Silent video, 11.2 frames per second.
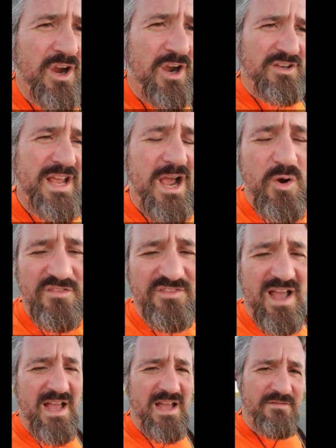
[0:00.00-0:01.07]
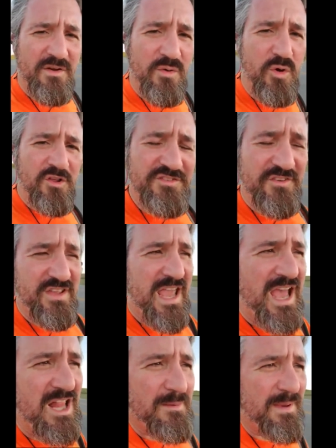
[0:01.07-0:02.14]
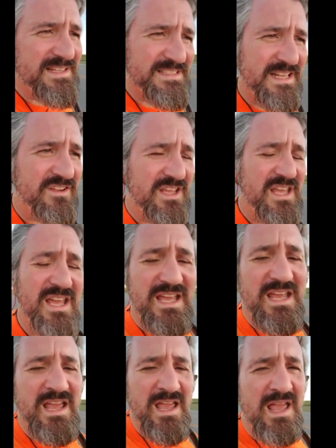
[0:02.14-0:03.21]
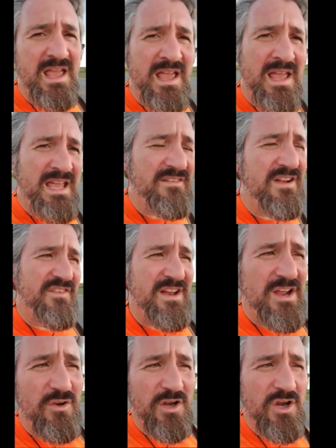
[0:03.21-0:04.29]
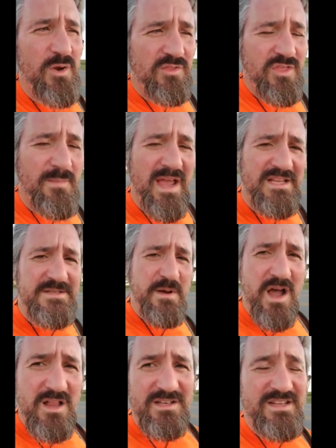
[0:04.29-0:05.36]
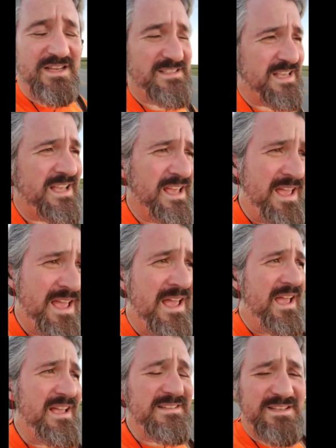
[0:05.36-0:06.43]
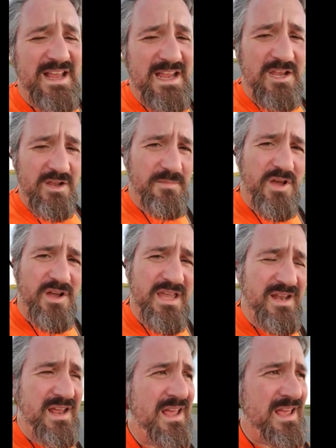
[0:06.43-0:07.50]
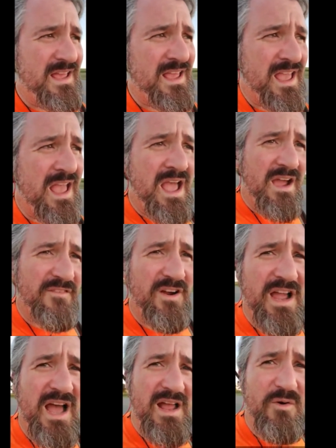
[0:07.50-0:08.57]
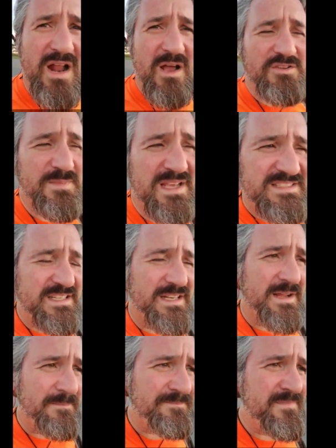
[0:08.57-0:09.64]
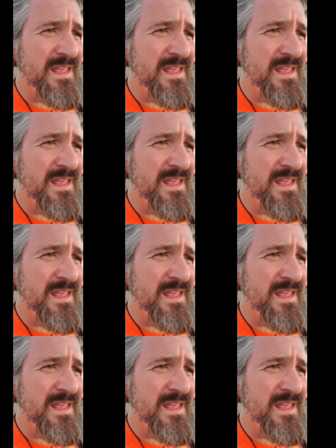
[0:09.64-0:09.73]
Dark Tower 5, Wolves of the Cala by Stephen King. Even if I don't agree with the man's politics, it's a dang good book, and I forgot what I was missing.